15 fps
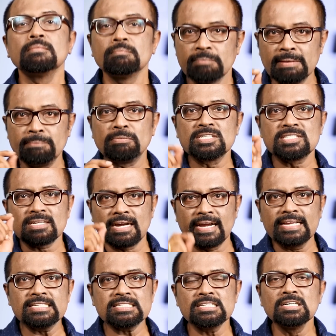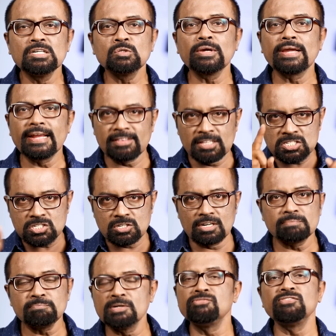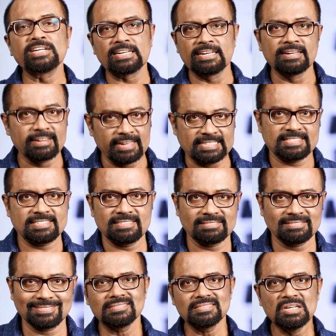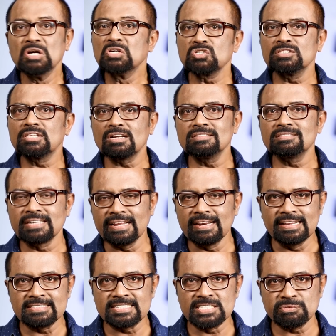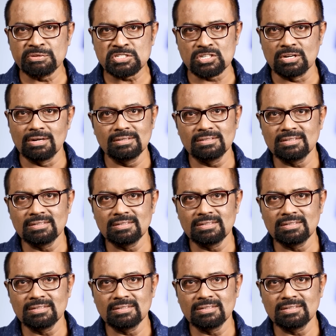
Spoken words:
people's eyes to get the shot perfectly right. So there are 3 reasons we saw